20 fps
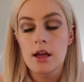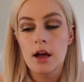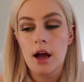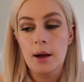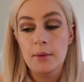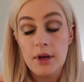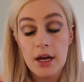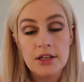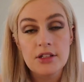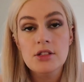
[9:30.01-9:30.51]

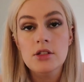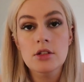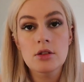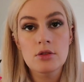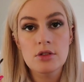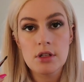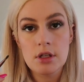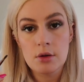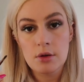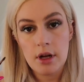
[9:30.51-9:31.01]
I mean, I still
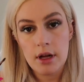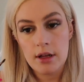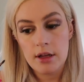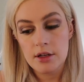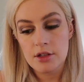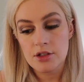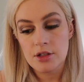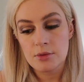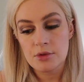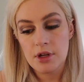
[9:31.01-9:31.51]
use liquid
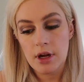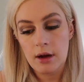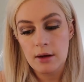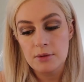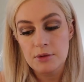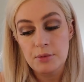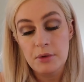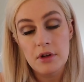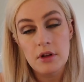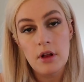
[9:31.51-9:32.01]
eyeliner
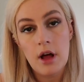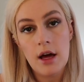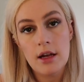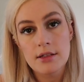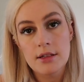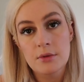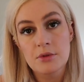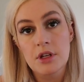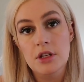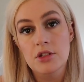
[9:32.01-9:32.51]
sometimes, but a lot
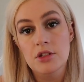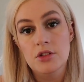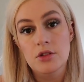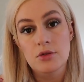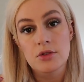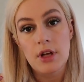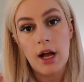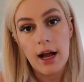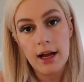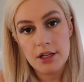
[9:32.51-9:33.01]
of times I just
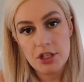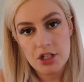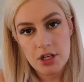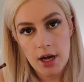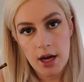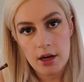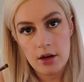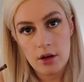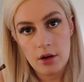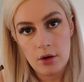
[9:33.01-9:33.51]
use
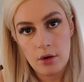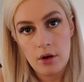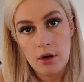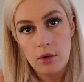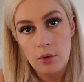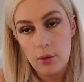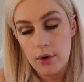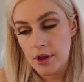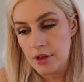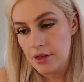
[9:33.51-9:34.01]
eyeshadow
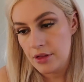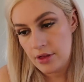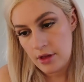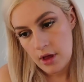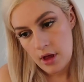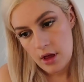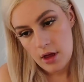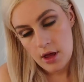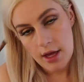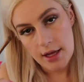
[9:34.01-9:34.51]
with
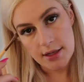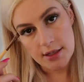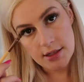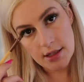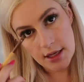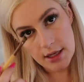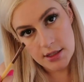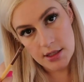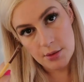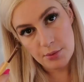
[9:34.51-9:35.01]
a
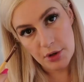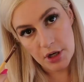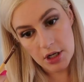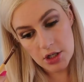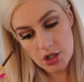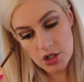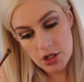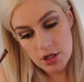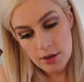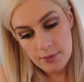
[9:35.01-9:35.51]
slanted
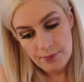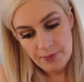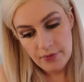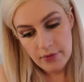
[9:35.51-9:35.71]
brush